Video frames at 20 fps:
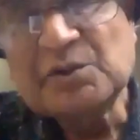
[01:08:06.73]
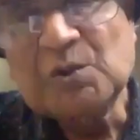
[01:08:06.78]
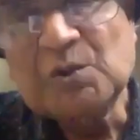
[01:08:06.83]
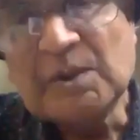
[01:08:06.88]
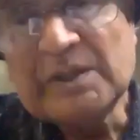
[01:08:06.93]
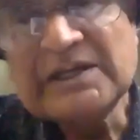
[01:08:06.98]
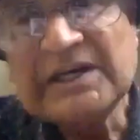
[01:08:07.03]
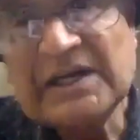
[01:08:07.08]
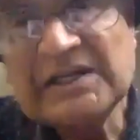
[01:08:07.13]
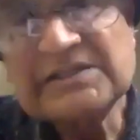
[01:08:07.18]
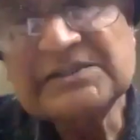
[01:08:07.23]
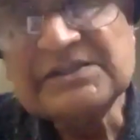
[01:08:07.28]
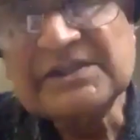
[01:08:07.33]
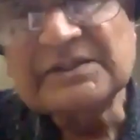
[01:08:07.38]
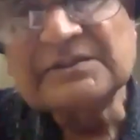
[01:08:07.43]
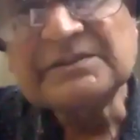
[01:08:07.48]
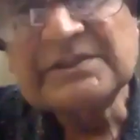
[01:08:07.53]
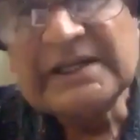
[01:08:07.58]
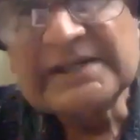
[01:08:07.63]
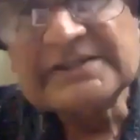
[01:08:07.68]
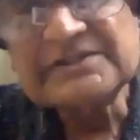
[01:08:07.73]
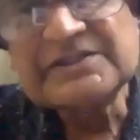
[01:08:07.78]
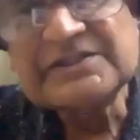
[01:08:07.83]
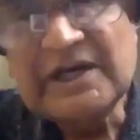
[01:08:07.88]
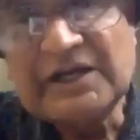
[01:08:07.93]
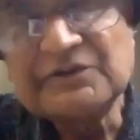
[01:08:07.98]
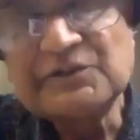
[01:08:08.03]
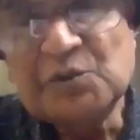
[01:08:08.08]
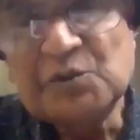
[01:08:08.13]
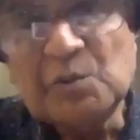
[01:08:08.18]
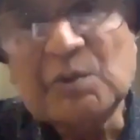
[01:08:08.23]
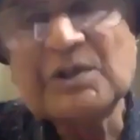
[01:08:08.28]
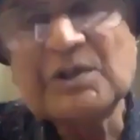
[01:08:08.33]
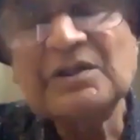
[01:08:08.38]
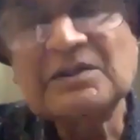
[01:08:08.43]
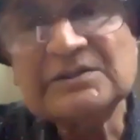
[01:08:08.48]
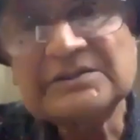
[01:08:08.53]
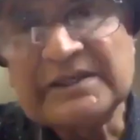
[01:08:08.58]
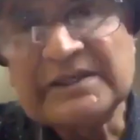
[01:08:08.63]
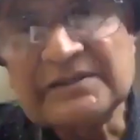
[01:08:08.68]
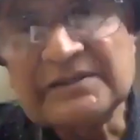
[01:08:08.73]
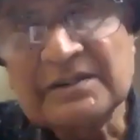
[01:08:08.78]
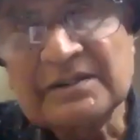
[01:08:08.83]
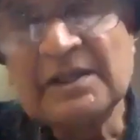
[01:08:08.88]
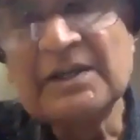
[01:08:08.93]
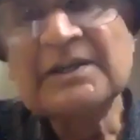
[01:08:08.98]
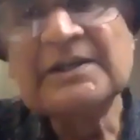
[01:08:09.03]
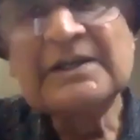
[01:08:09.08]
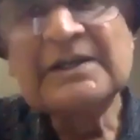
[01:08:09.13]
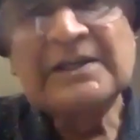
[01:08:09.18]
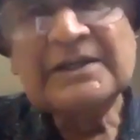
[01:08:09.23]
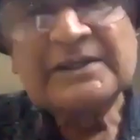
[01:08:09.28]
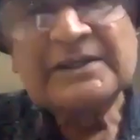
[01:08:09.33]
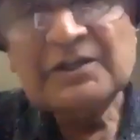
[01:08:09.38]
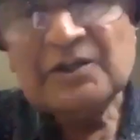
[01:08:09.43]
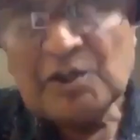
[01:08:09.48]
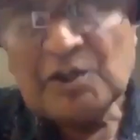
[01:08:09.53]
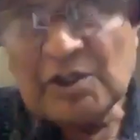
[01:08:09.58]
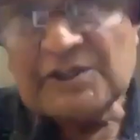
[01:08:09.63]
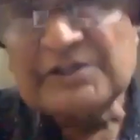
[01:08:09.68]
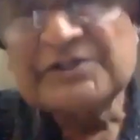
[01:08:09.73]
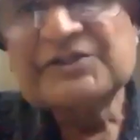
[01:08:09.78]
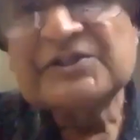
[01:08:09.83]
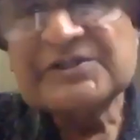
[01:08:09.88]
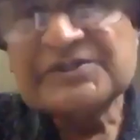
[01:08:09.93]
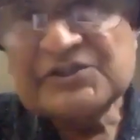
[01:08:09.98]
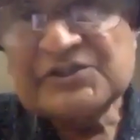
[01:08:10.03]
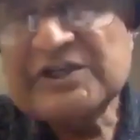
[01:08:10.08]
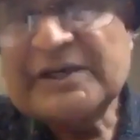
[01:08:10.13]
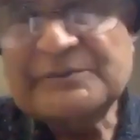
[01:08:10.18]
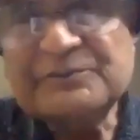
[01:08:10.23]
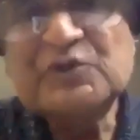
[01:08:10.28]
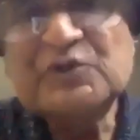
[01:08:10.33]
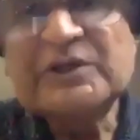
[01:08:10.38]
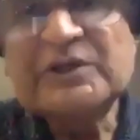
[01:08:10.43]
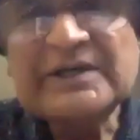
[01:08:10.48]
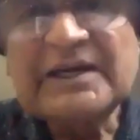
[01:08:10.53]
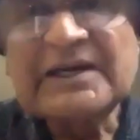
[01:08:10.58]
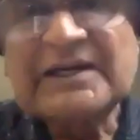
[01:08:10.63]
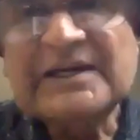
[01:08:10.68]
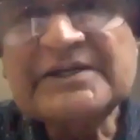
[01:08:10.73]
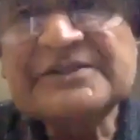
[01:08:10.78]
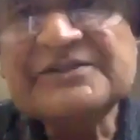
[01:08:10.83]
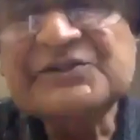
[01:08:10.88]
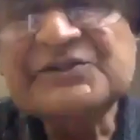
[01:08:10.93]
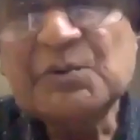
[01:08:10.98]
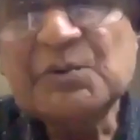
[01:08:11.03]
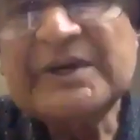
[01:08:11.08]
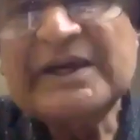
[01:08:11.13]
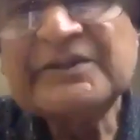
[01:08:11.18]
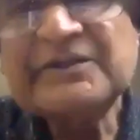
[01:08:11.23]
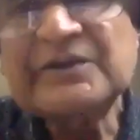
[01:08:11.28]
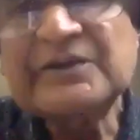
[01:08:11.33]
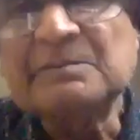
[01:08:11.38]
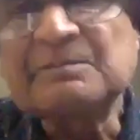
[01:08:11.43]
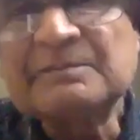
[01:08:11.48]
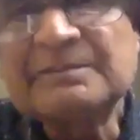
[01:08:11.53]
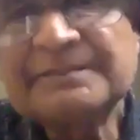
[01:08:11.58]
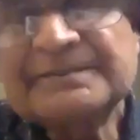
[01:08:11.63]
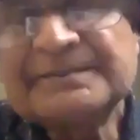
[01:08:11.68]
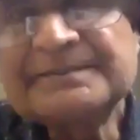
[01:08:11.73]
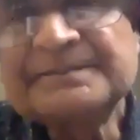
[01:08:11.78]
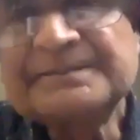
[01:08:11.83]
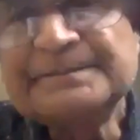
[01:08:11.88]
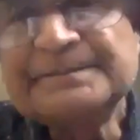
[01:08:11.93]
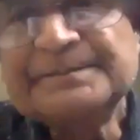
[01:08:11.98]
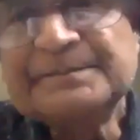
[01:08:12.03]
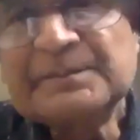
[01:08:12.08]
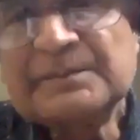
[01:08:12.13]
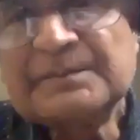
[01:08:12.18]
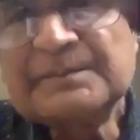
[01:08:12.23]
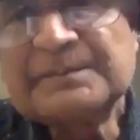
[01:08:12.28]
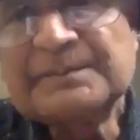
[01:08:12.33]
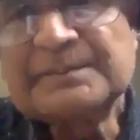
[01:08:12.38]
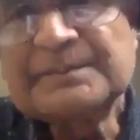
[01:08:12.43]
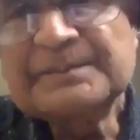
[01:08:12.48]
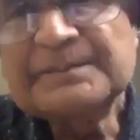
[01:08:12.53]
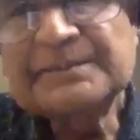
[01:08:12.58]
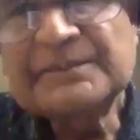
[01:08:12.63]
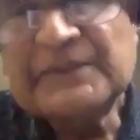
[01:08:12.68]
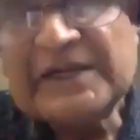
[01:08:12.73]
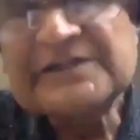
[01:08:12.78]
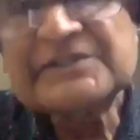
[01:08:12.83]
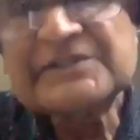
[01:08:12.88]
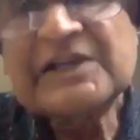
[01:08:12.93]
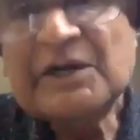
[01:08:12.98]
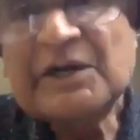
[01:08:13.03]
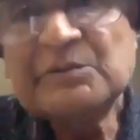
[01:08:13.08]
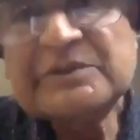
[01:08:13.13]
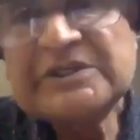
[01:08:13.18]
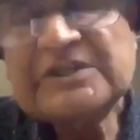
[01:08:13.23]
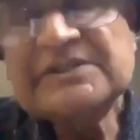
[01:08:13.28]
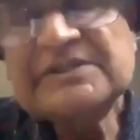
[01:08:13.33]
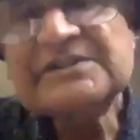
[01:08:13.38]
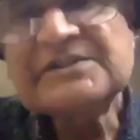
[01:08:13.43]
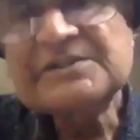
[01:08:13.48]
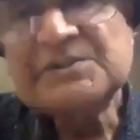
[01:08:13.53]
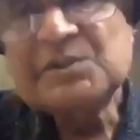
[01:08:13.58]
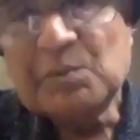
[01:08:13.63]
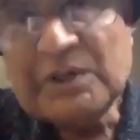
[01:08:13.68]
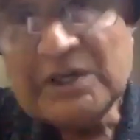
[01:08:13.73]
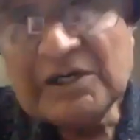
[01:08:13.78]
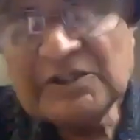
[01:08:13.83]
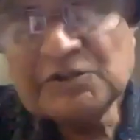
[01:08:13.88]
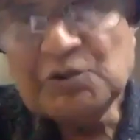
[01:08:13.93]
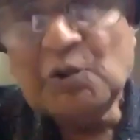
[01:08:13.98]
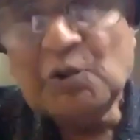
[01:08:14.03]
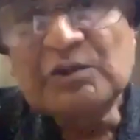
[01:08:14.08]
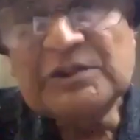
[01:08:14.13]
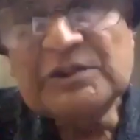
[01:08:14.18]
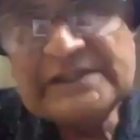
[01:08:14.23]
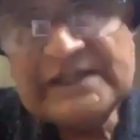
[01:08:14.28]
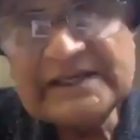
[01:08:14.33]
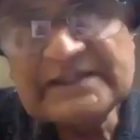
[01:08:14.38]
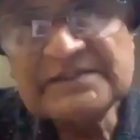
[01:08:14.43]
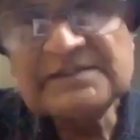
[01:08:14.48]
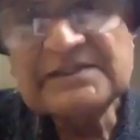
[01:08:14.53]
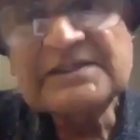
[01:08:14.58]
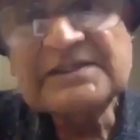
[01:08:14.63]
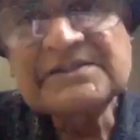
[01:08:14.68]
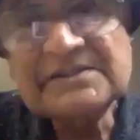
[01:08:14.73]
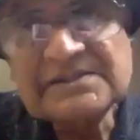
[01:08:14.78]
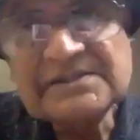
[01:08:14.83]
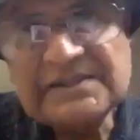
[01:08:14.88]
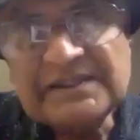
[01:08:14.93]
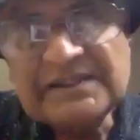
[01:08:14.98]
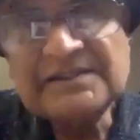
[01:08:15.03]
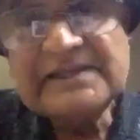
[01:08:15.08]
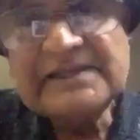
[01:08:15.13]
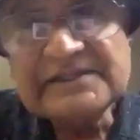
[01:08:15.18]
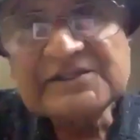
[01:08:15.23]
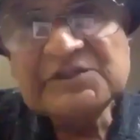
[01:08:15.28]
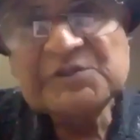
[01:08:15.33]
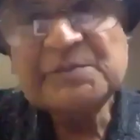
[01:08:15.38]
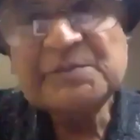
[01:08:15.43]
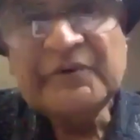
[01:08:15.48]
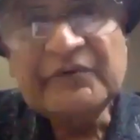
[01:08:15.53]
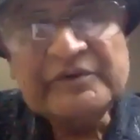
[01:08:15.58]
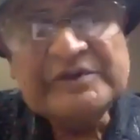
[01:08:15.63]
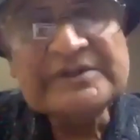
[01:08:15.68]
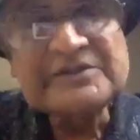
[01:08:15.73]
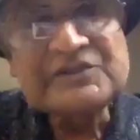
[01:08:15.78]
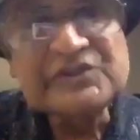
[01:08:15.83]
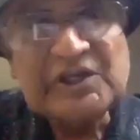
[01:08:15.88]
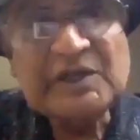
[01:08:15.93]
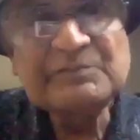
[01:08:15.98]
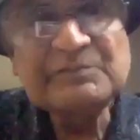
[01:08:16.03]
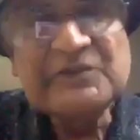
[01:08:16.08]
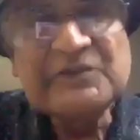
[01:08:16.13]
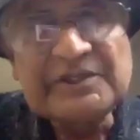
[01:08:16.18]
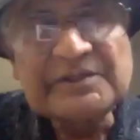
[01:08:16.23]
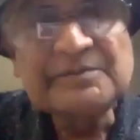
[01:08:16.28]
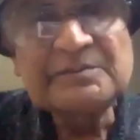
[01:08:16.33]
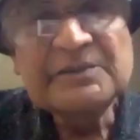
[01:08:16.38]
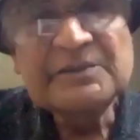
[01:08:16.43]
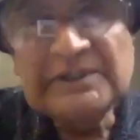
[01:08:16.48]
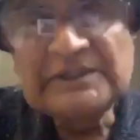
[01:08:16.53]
co-arising. That's how the world and conscious subject arise together. That's how it is. The world only exists in the experience of the